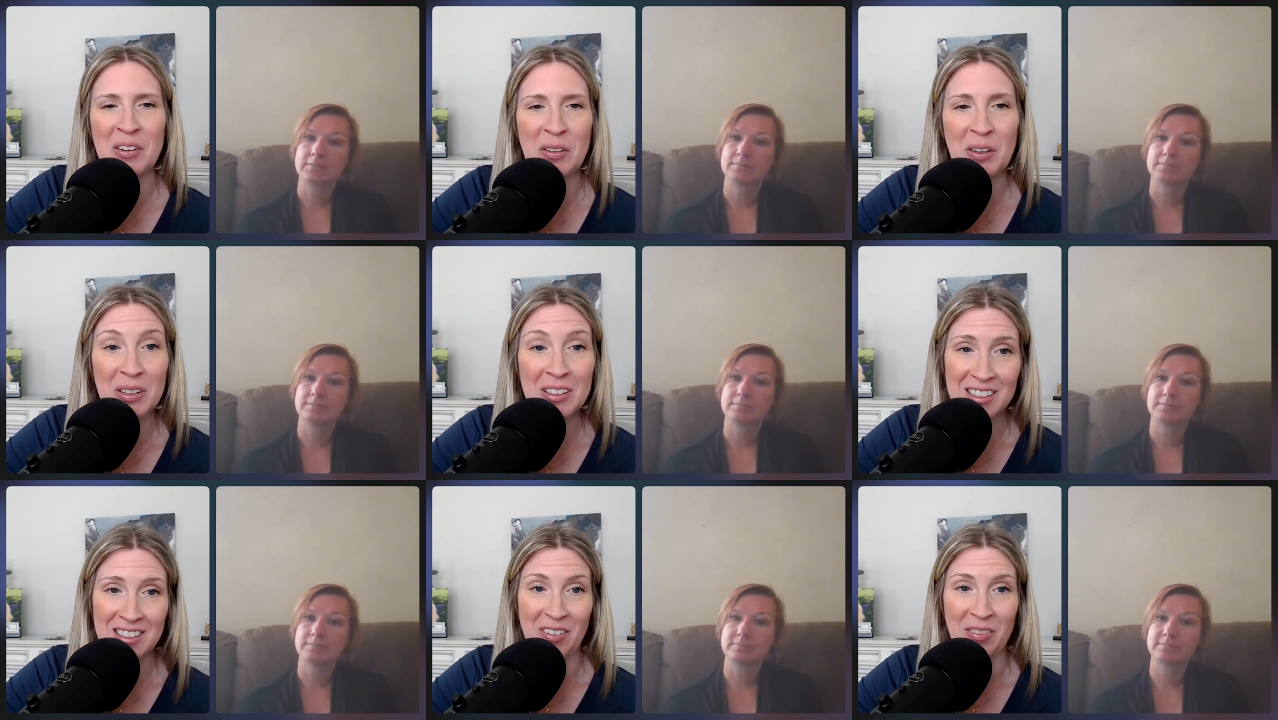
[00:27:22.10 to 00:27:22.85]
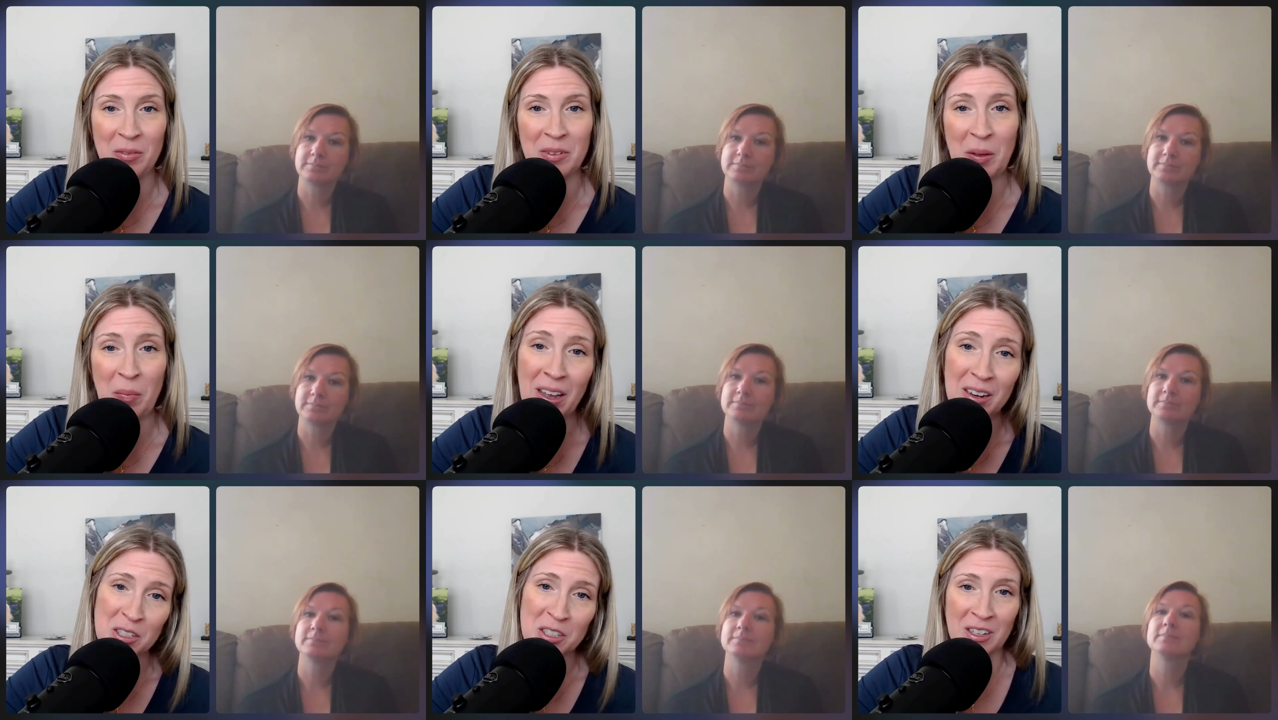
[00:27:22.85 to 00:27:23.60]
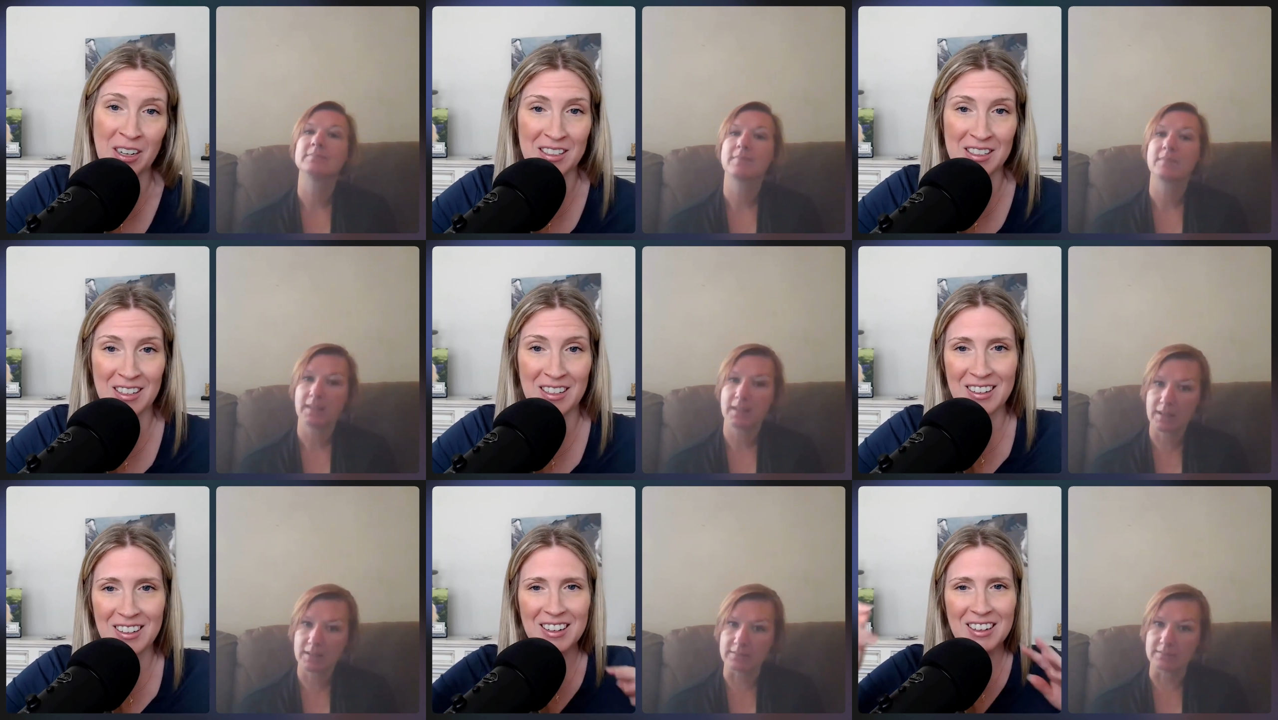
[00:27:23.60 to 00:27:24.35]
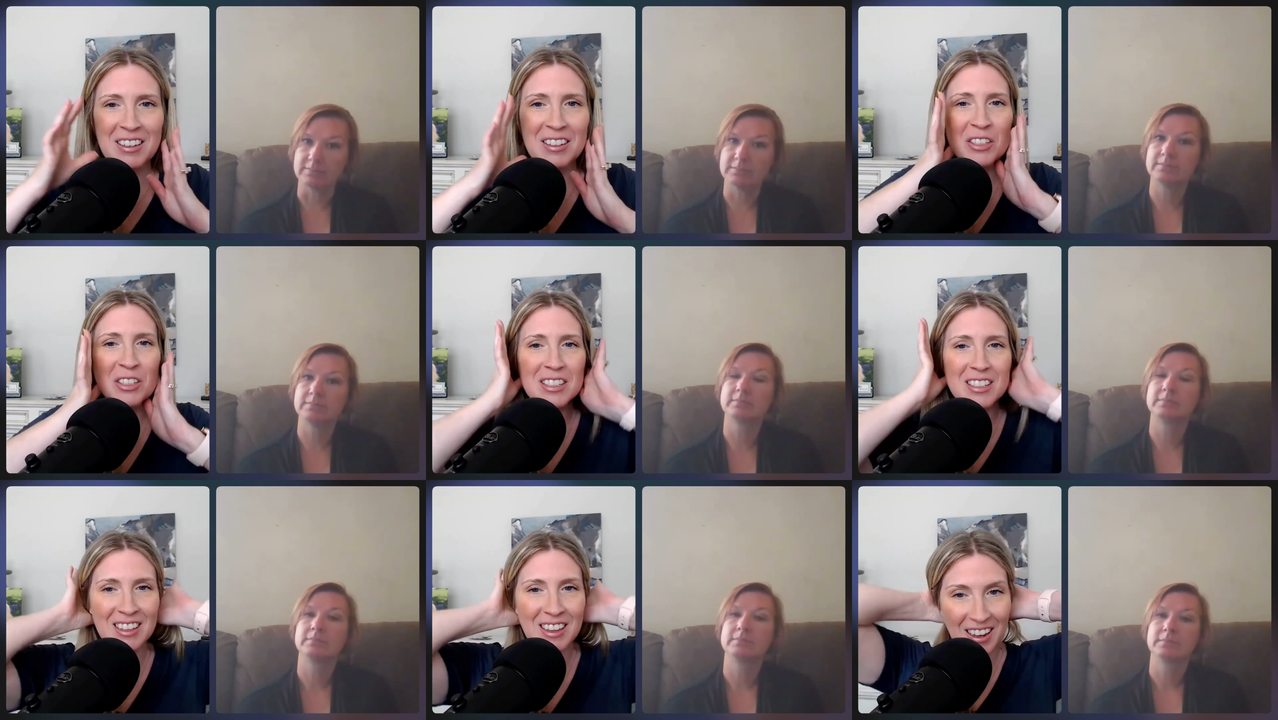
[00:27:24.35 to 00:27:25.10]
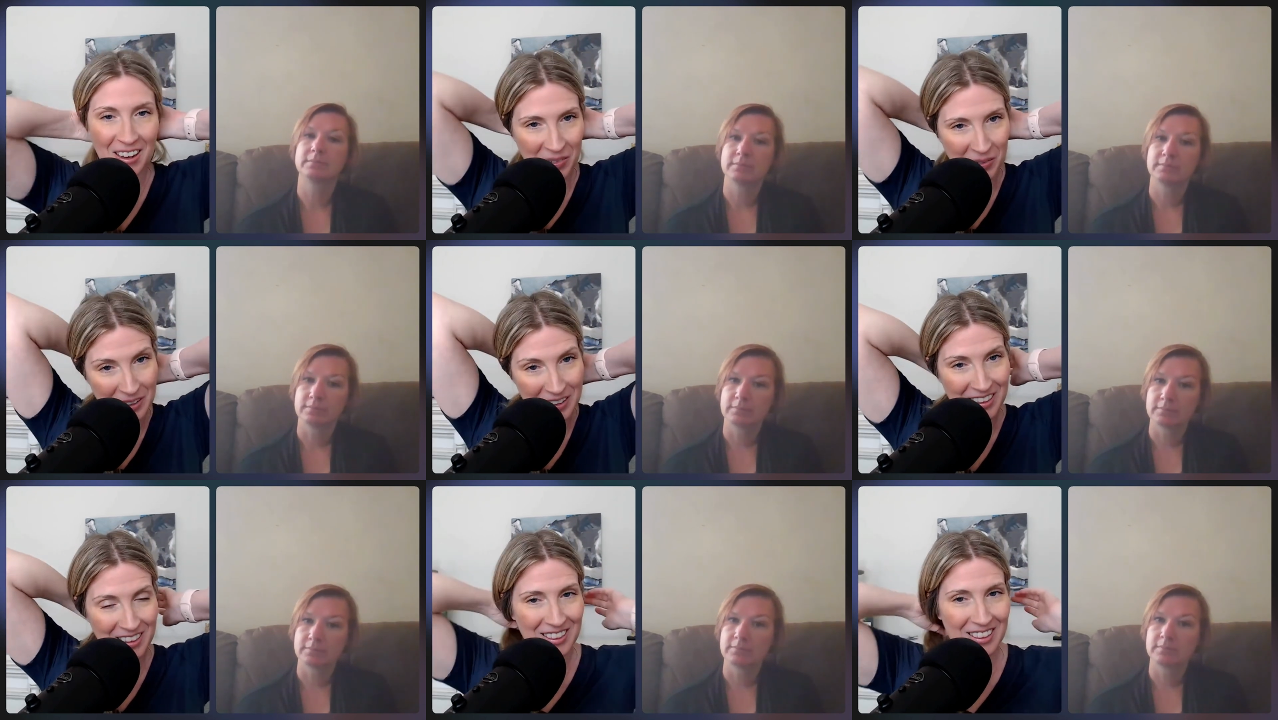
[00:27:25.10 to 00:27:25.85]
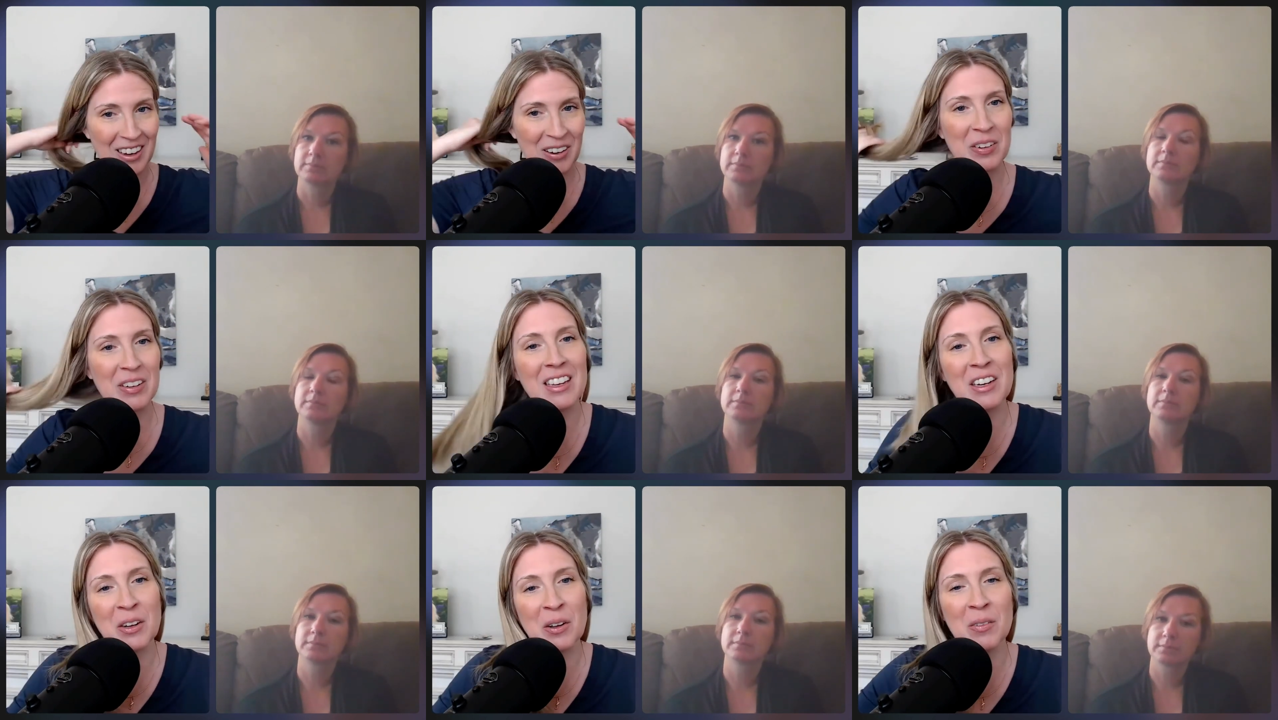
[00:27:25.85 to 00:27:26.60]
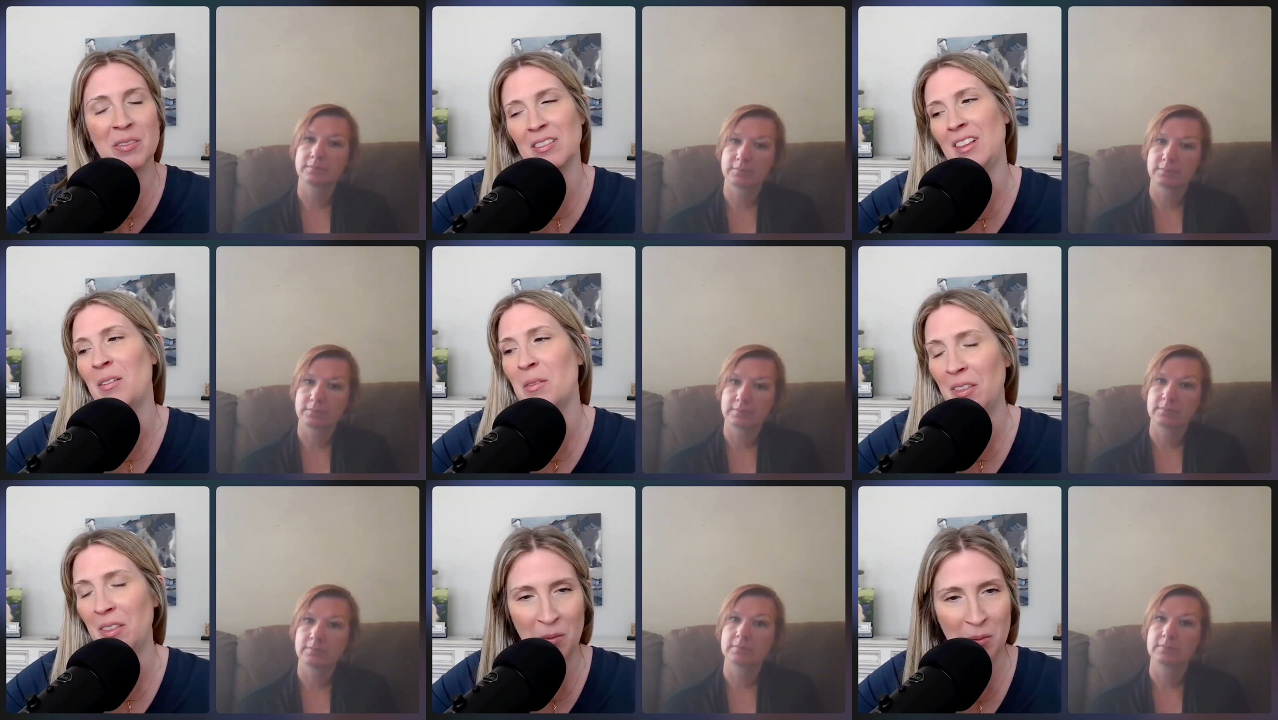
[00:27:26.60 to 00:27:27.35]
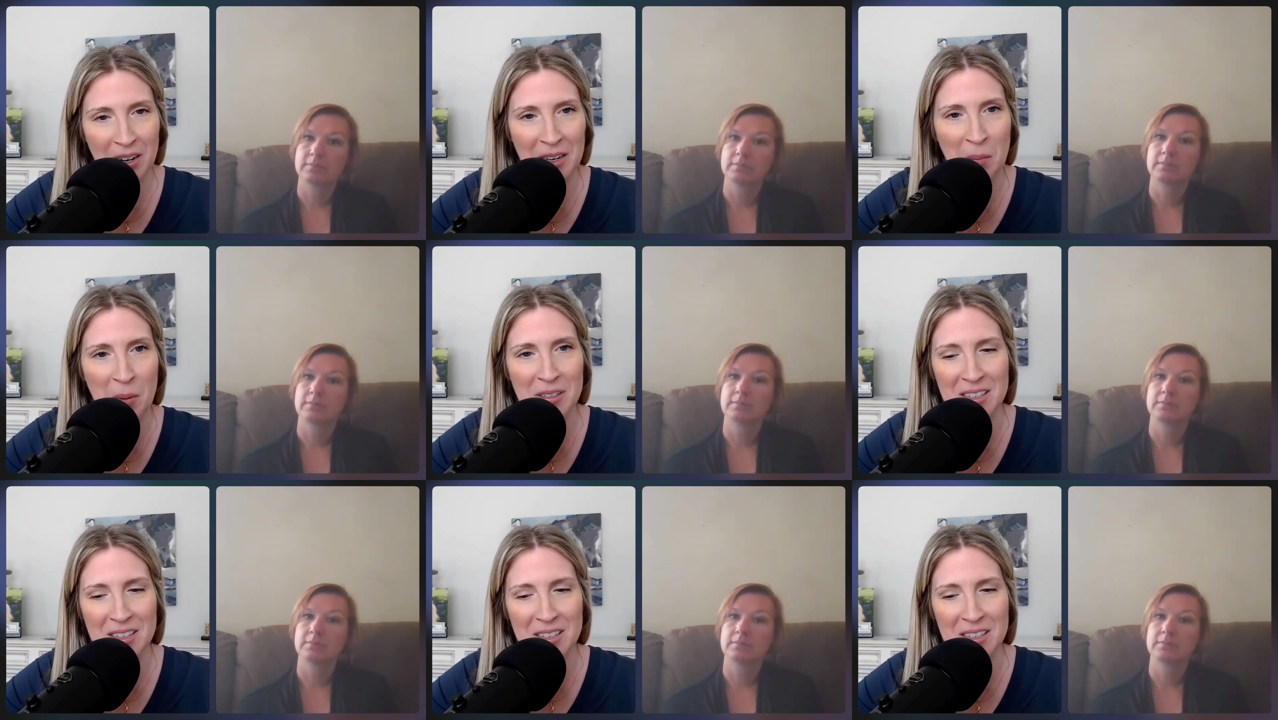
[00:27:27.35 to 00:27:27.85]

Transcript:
Speaker 1: all the good stuff when they pasteurize it. Yeah. Just like with everything, you know, they they want to keep us